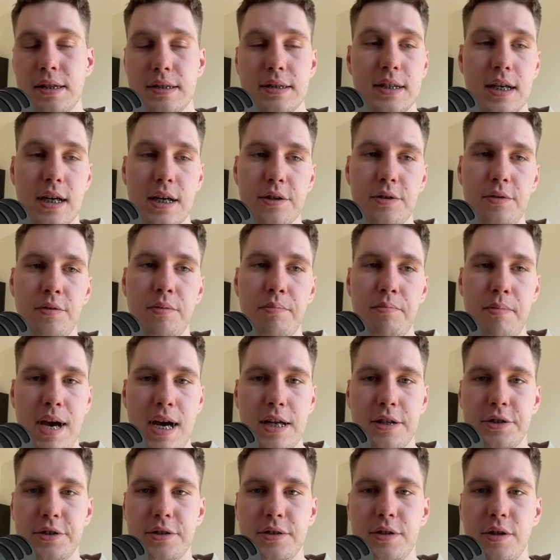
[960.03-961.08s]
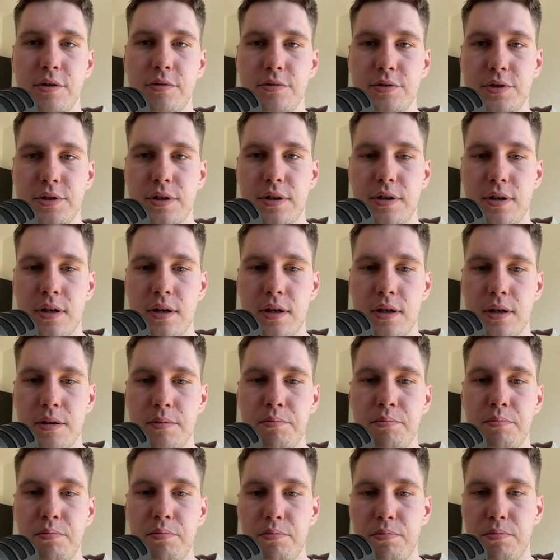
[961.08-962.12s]
title matches those
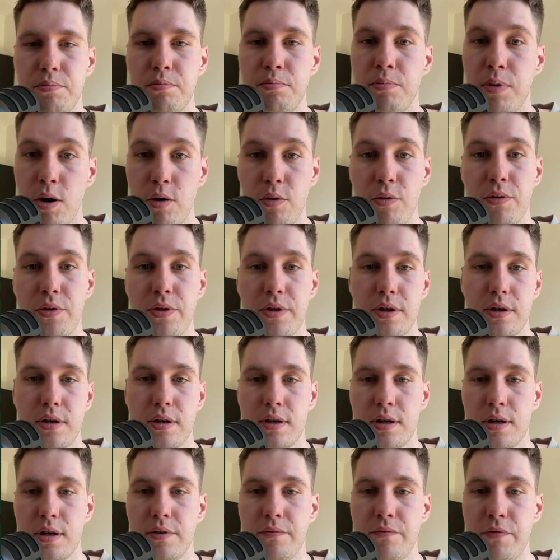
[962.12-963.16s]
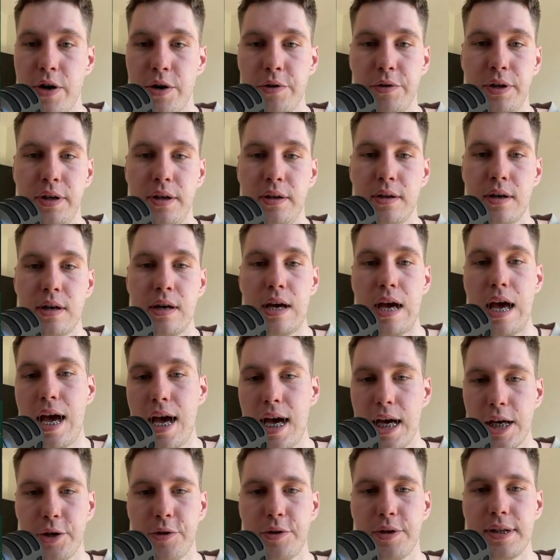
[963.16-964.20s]
both very
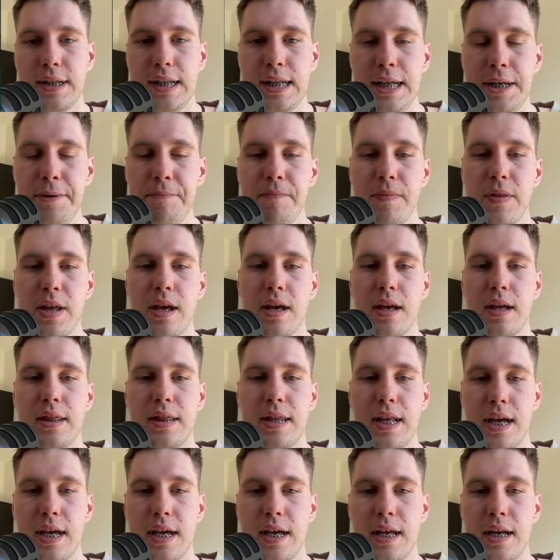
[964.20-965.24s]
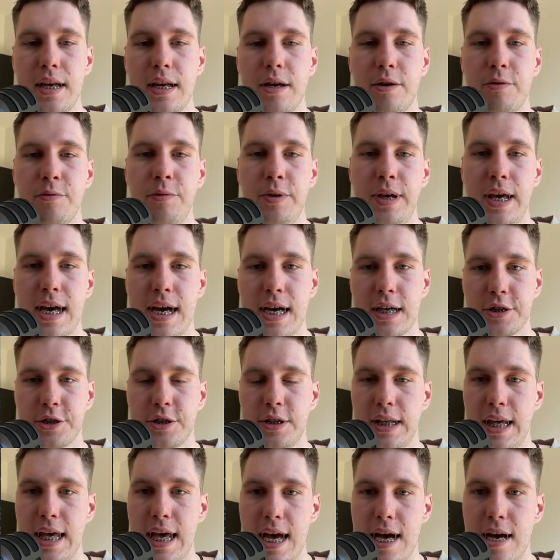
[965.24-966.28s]
accurately. Then we
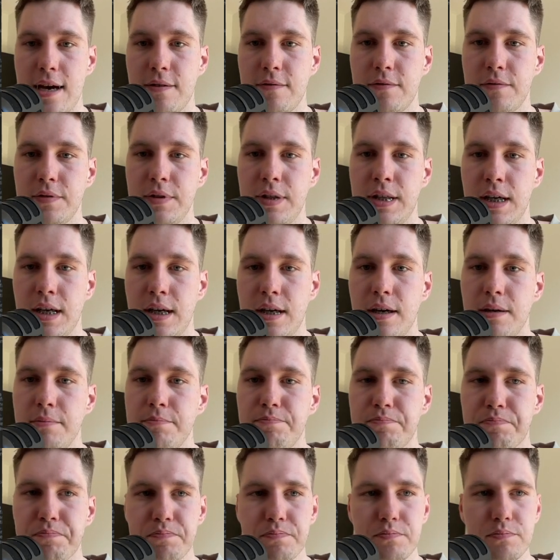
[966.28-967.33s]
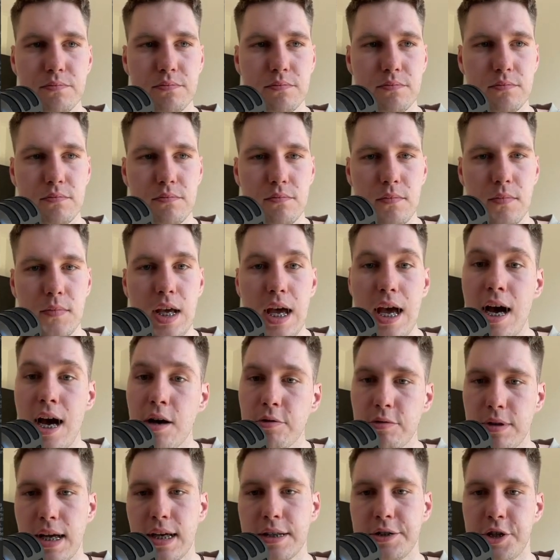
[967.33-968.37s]
actually have the
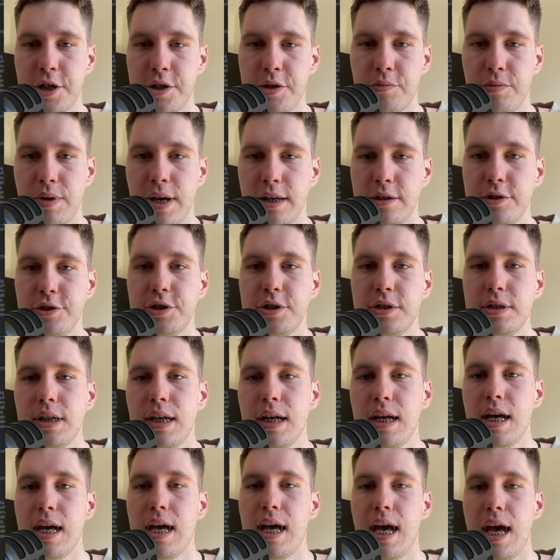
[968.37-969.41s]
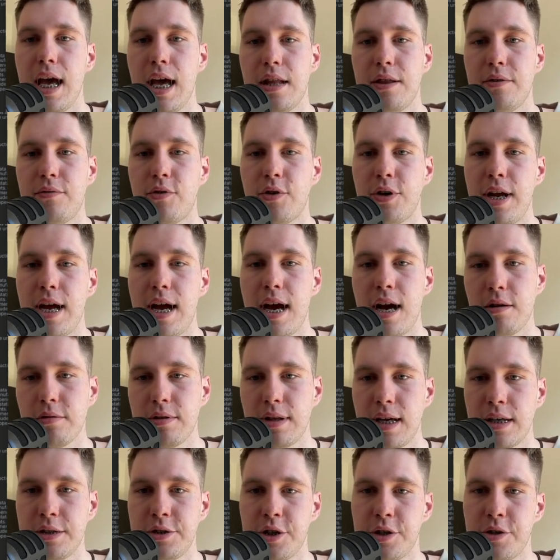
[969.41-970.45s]
outline generation, and for the
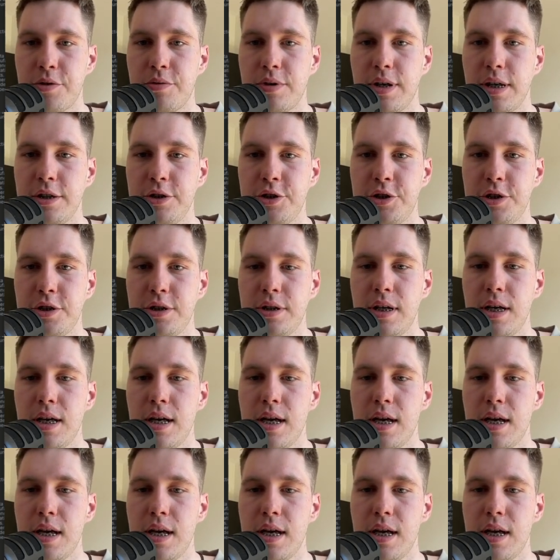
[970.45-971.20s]
outline generation,